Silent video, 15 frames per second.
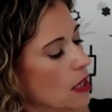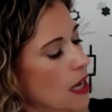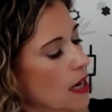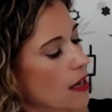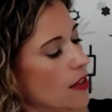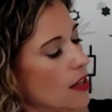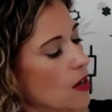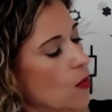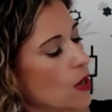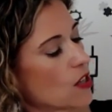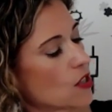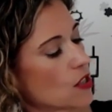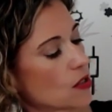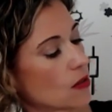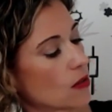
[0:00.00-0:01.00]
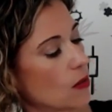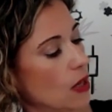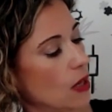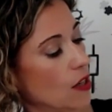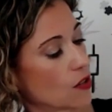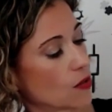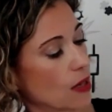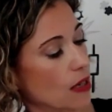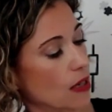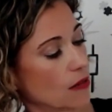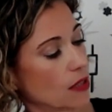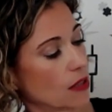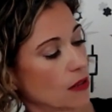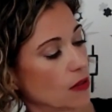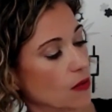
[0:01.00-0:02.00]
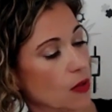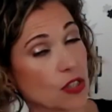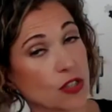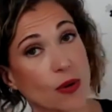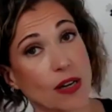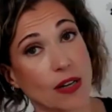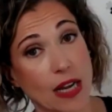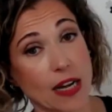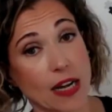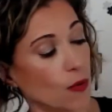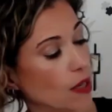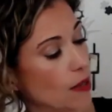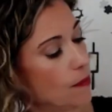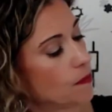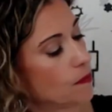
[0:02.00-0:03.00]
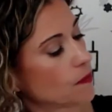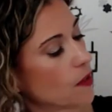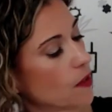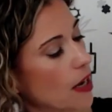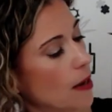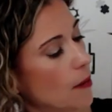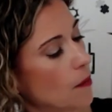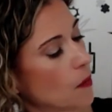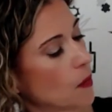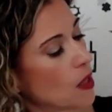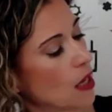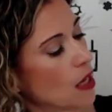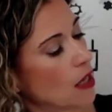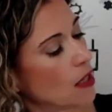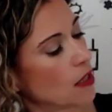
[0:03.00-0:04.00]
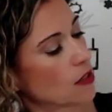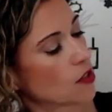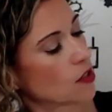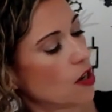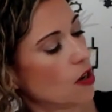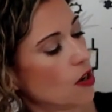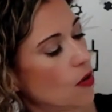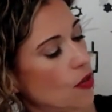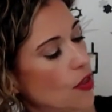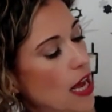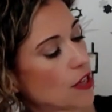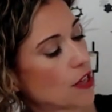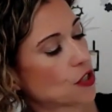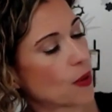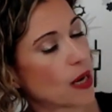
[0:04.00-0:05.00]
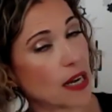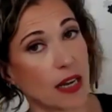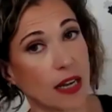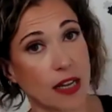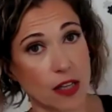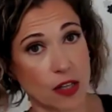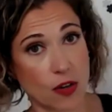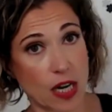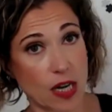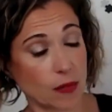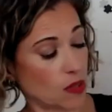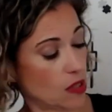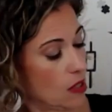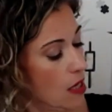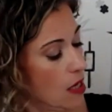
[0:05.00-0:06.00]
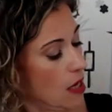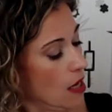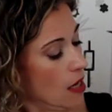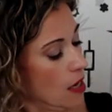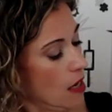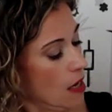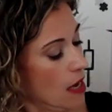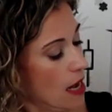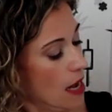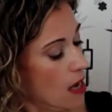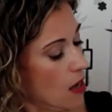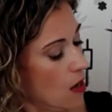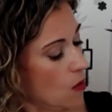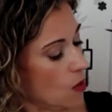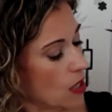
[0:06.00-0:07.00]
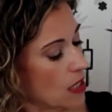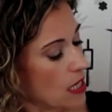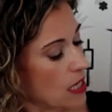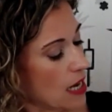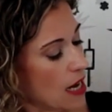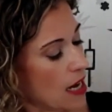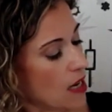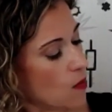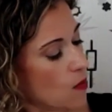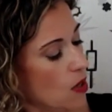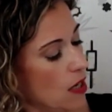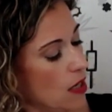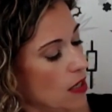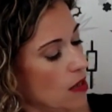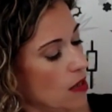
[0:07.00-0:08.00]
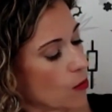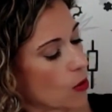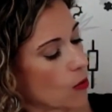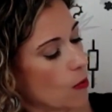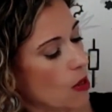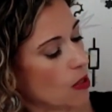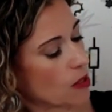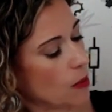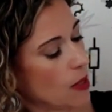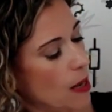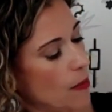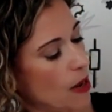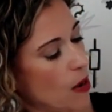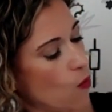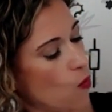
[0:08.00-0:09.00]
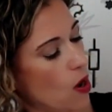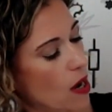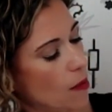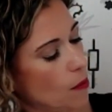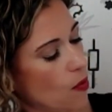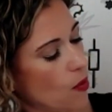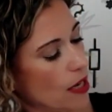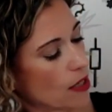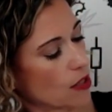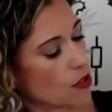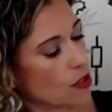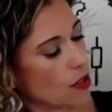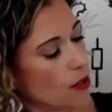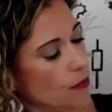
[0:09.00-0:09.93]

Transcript: And I think we can just, we can just round. We can just round 81. 81. Okay. okay. So that's your weight in kilograms. Now we're going to take 81 and we're going to multiply by 1.2.